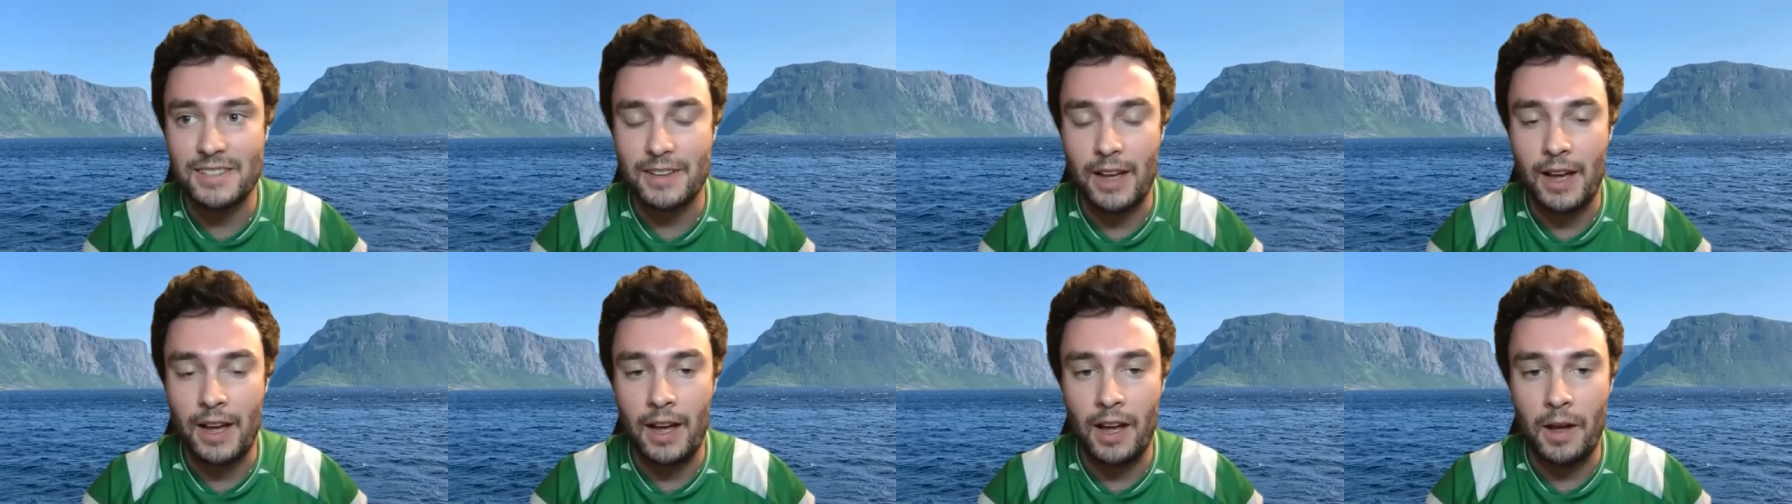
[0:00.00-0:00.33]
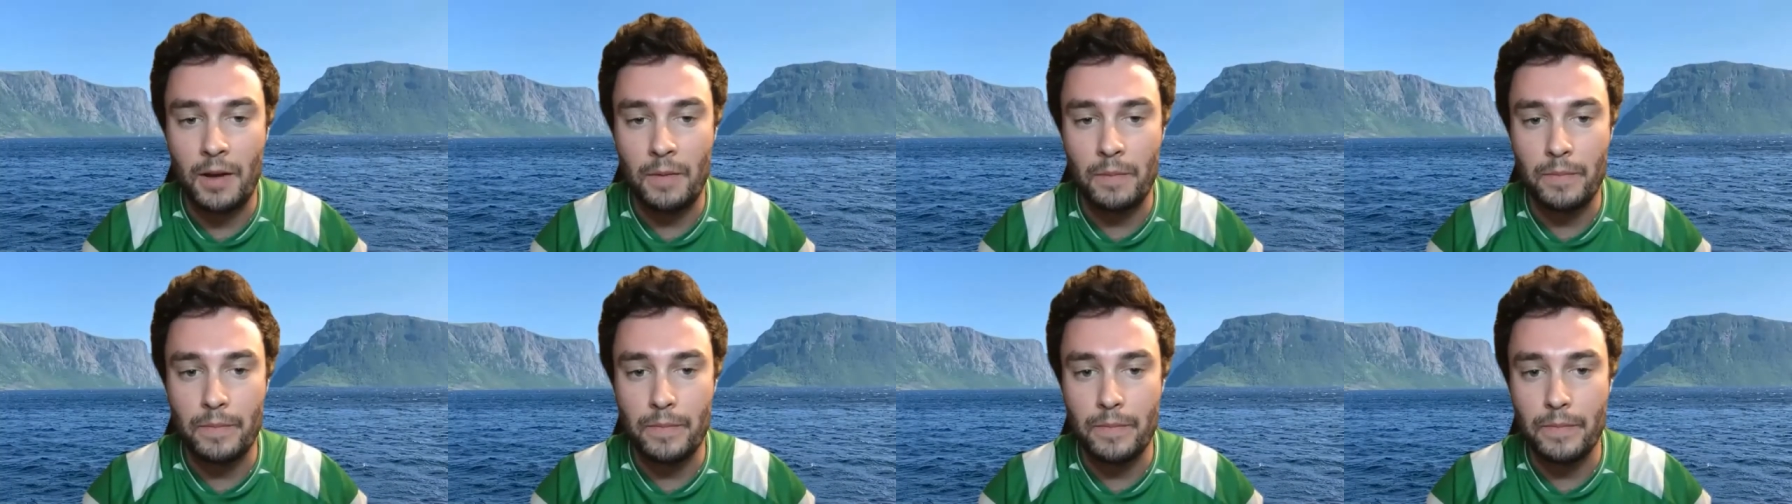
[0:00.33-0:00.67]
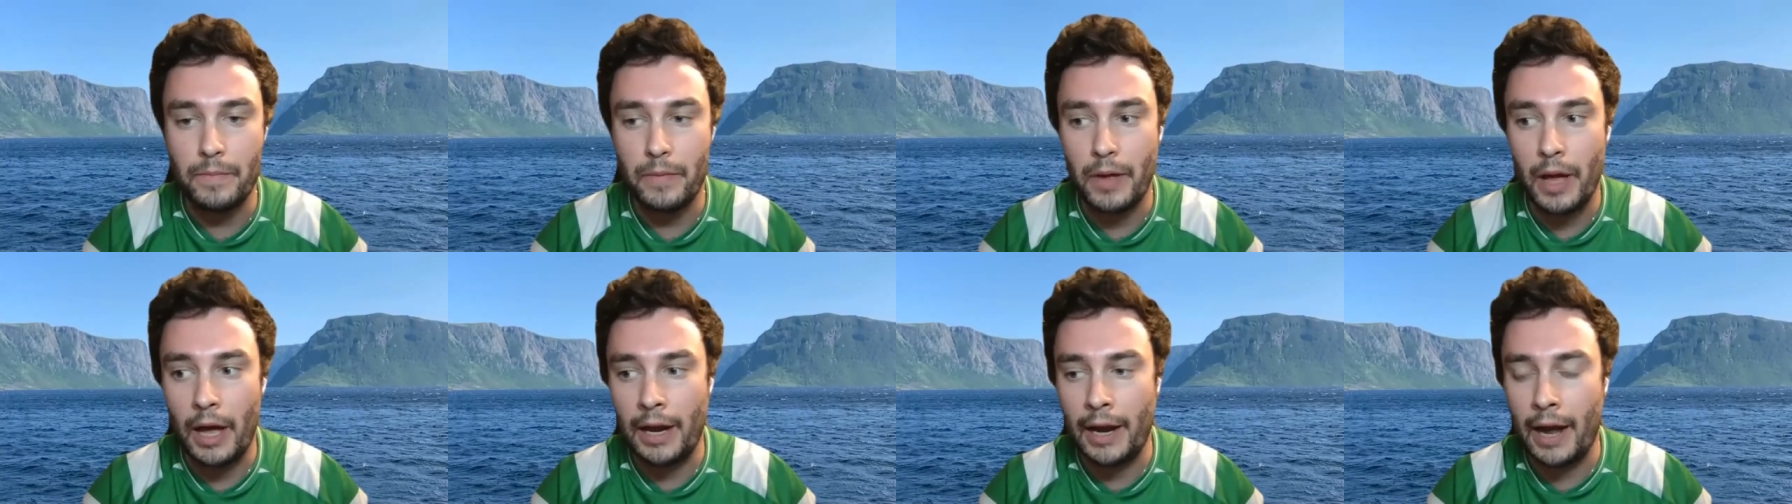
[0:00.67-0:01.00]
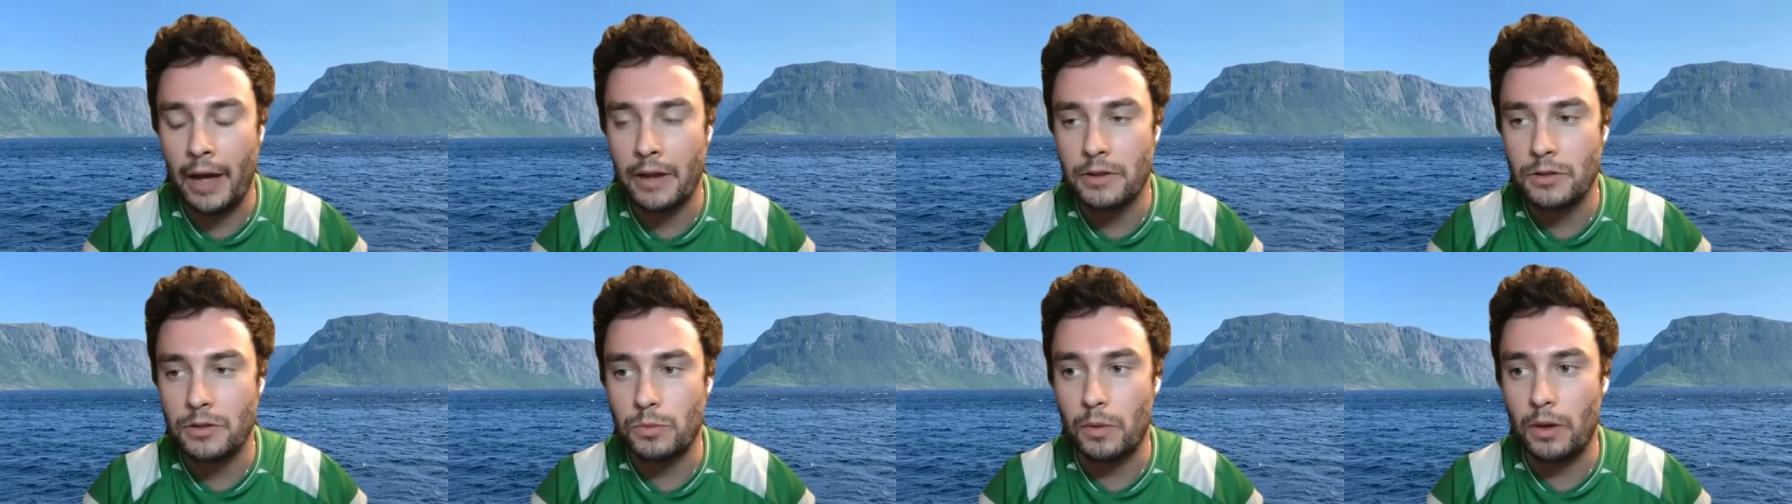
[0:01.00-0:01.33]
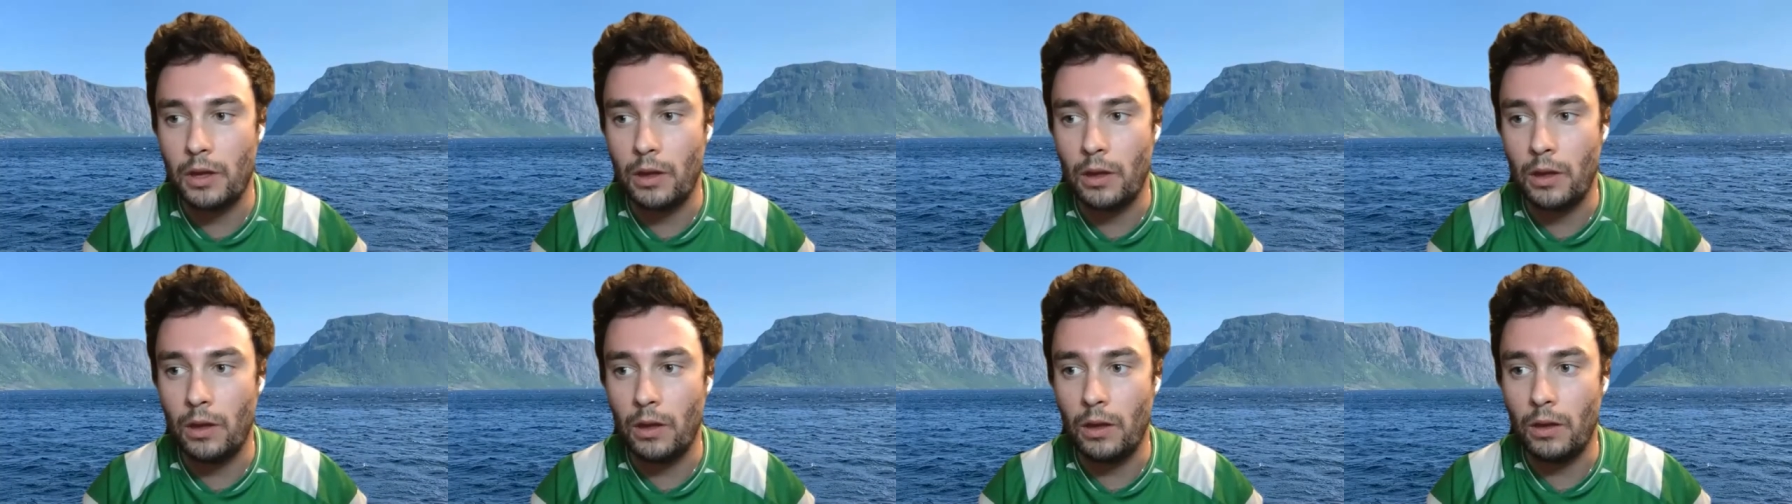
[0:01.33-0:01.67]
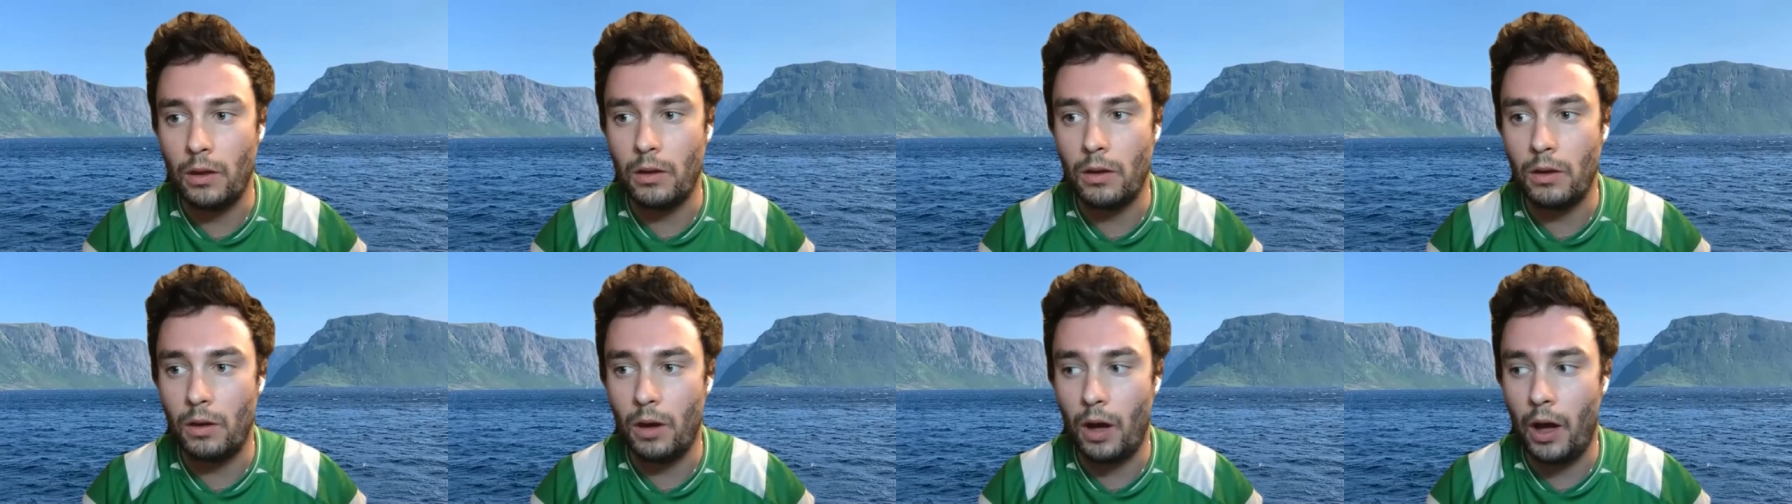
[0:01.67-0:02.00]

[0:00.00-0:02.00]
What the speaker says: And as we